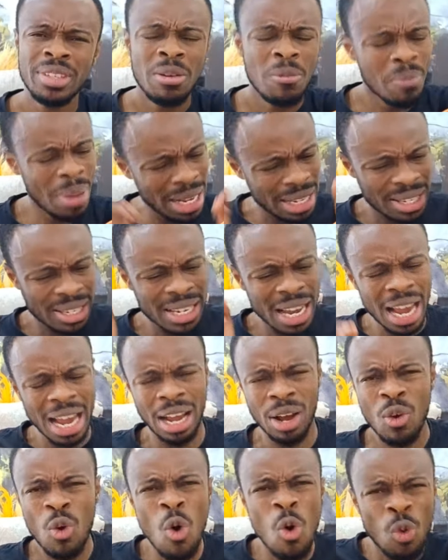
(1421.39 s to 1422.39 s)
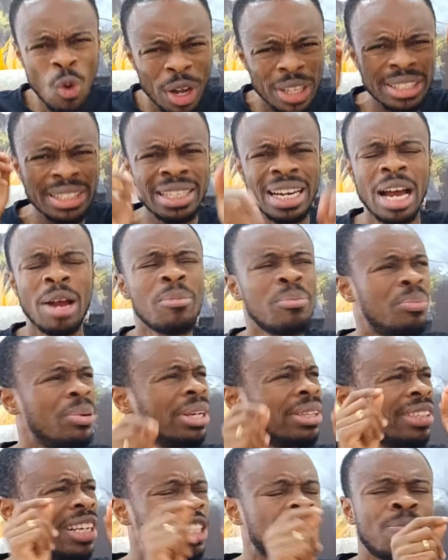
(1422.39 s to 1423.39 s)
But say, uko jina
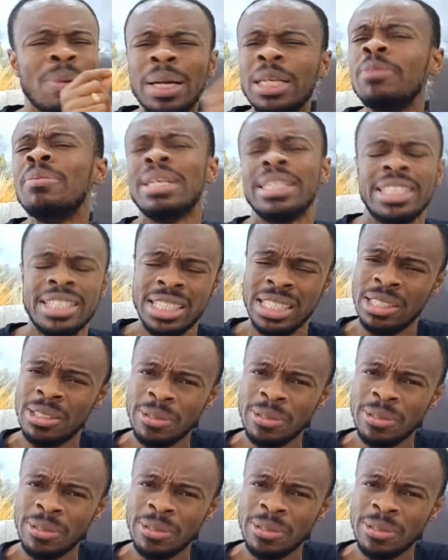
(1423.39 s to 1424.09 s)
British Parliament.